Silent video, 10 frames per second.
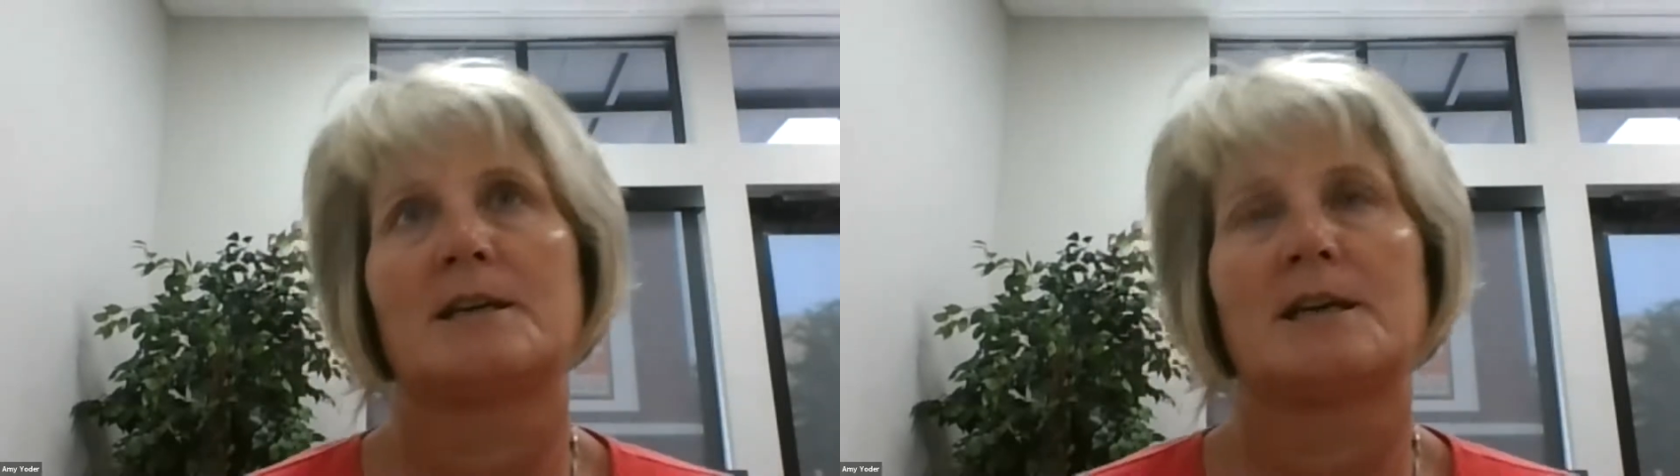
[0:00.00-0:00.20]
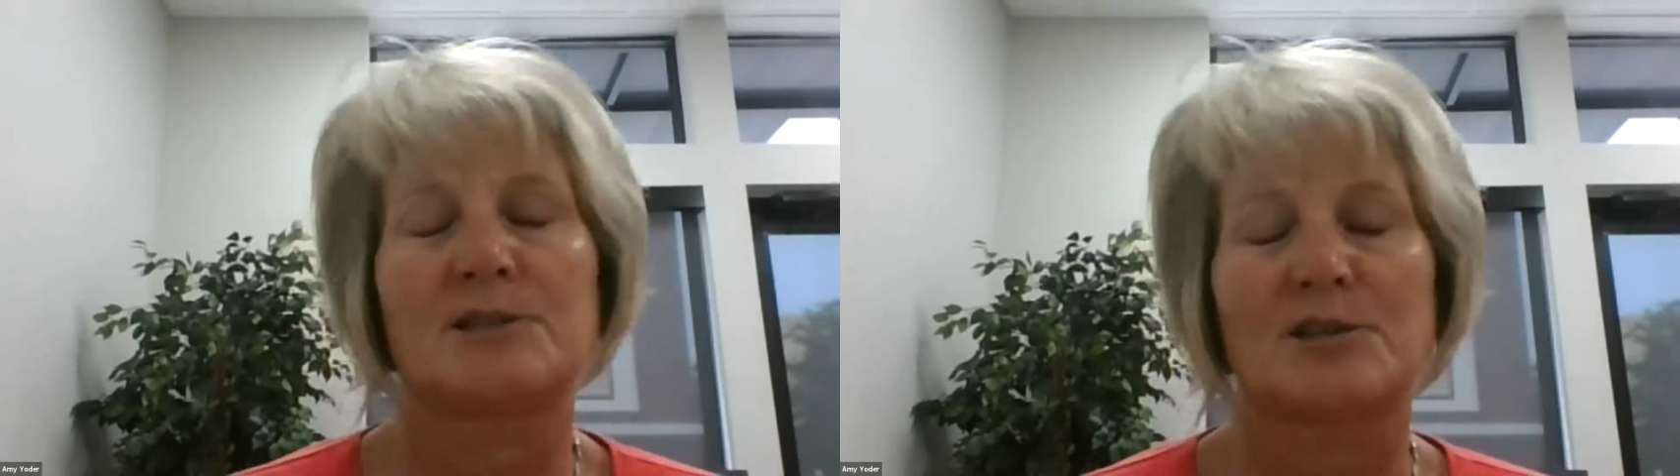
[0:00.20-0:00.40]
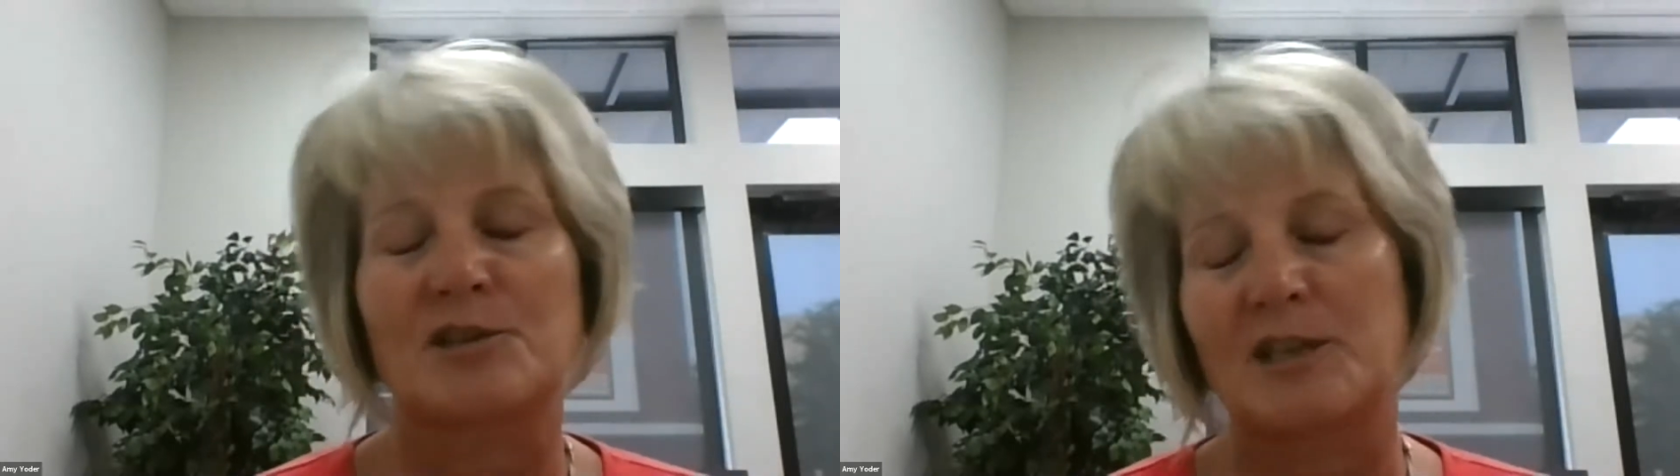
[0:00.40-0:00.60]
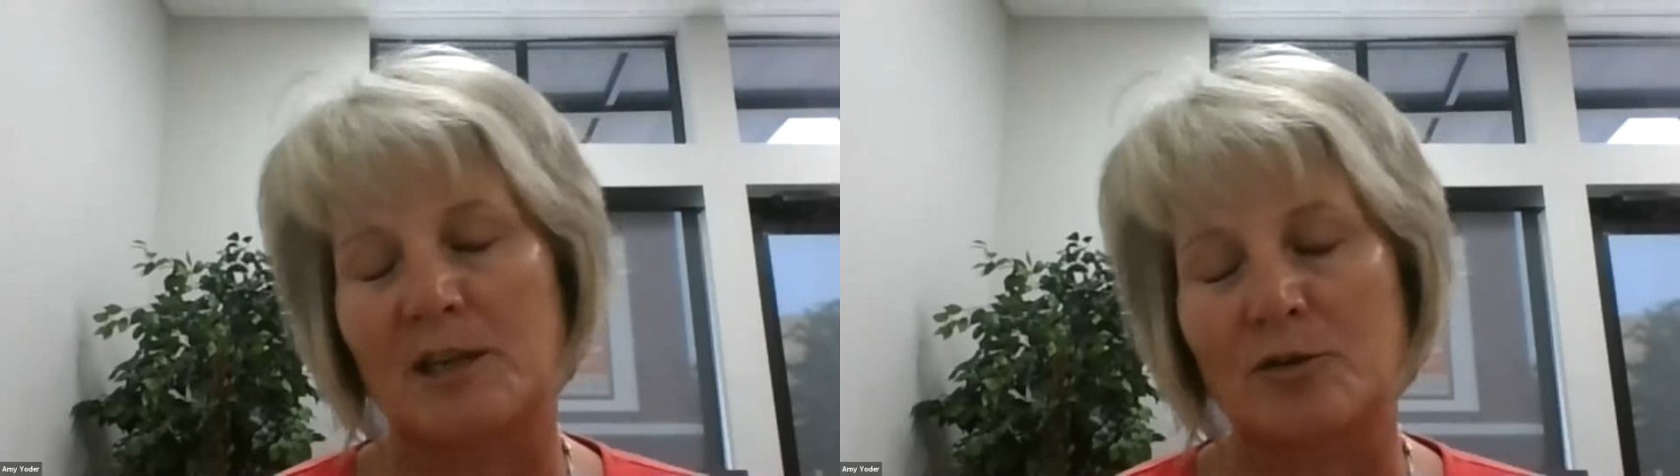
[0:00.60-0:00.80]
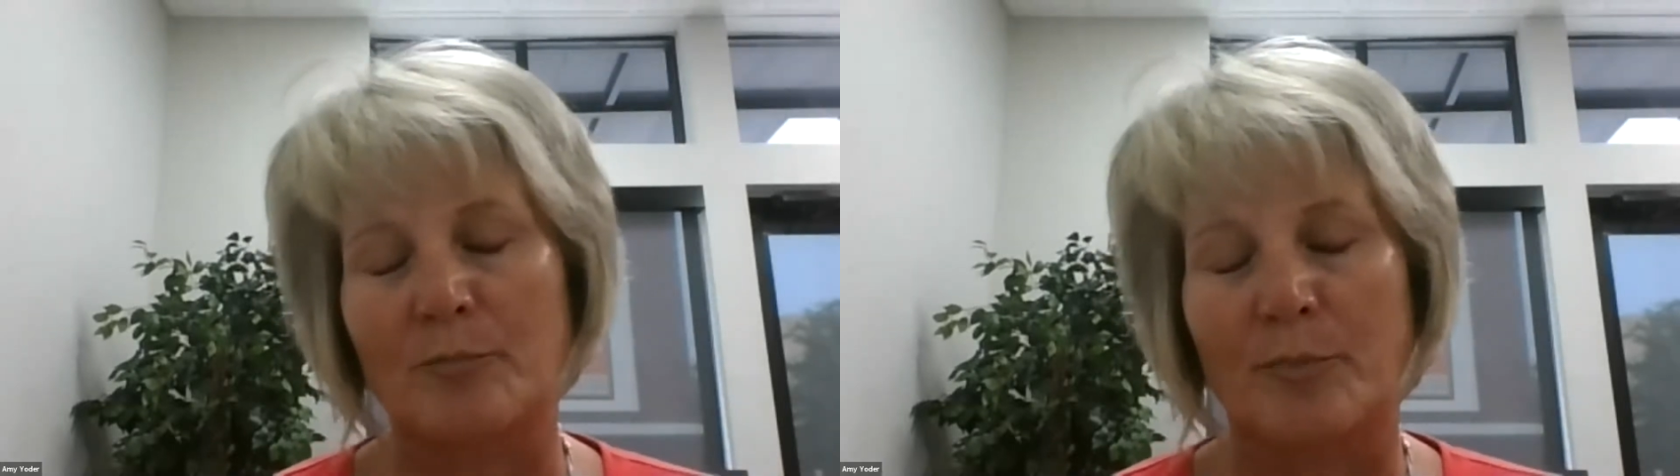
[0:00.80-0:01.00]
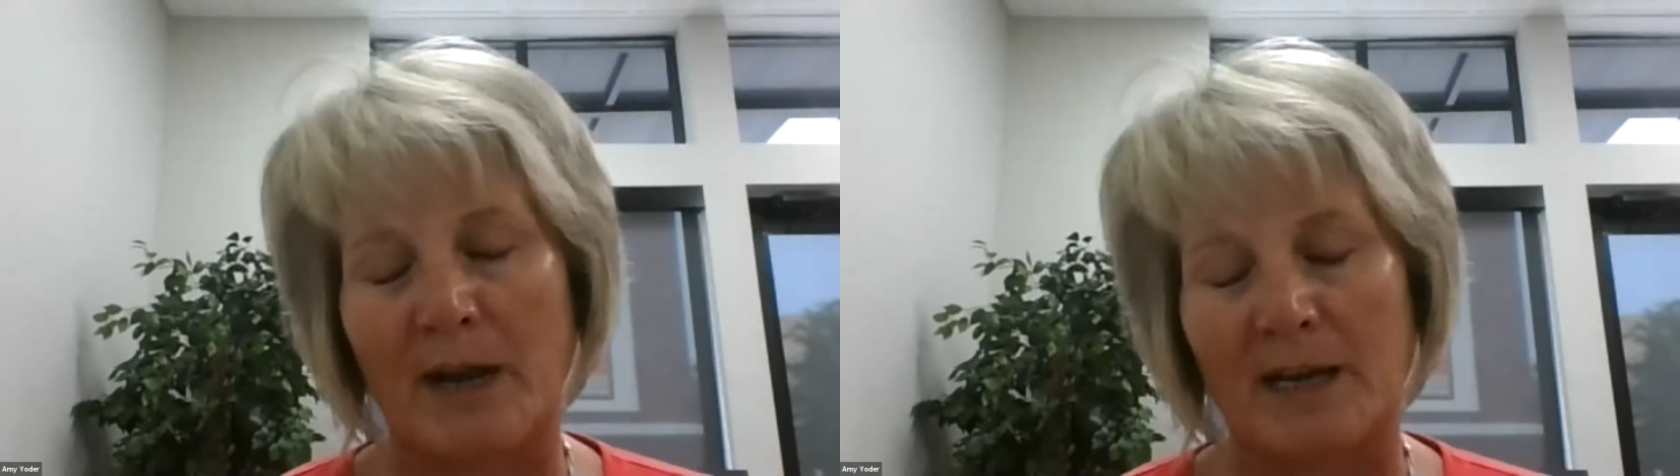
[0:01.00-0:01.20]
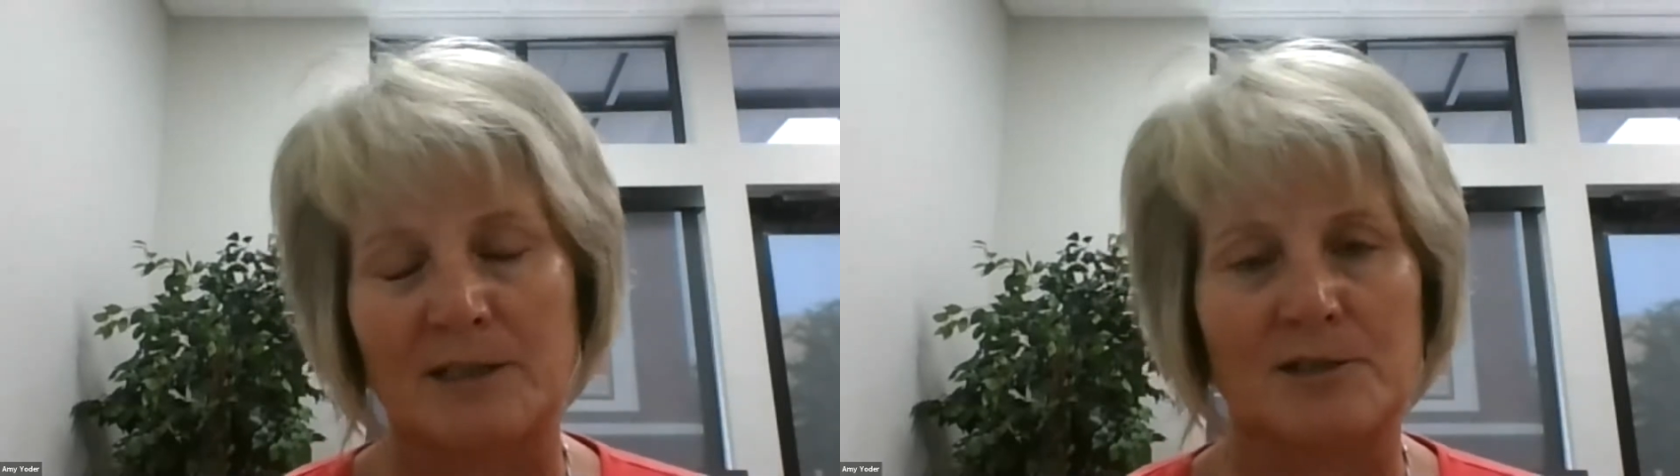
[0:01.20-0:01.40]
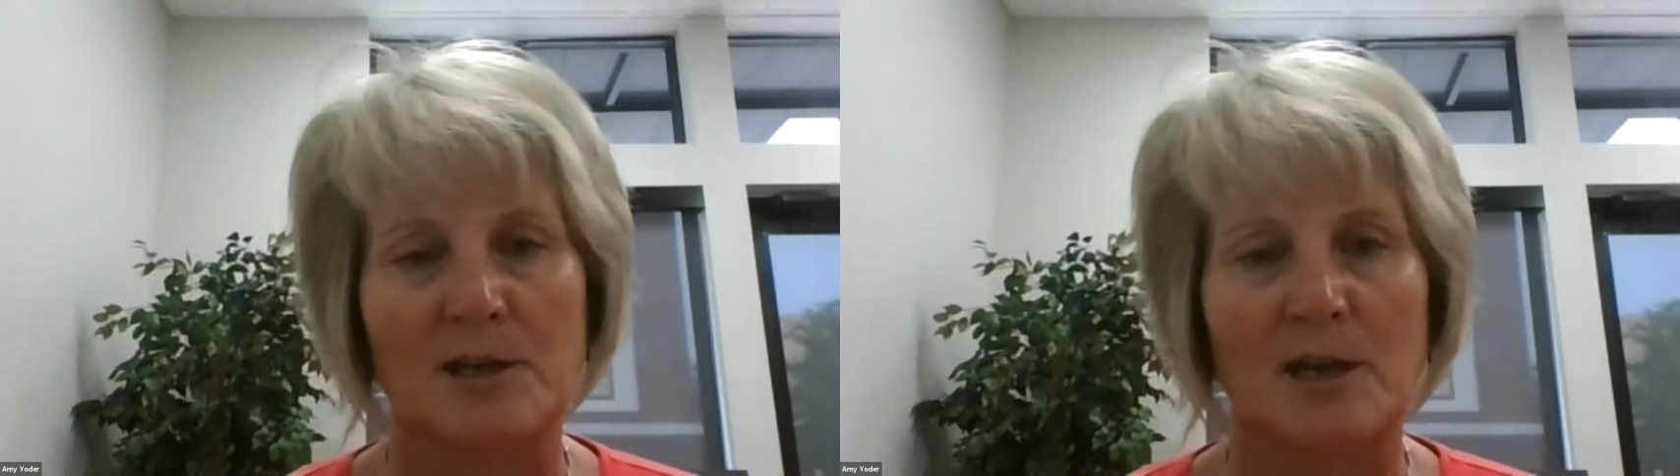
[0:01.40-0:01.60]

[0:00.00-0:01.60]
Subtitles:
it's a standard practice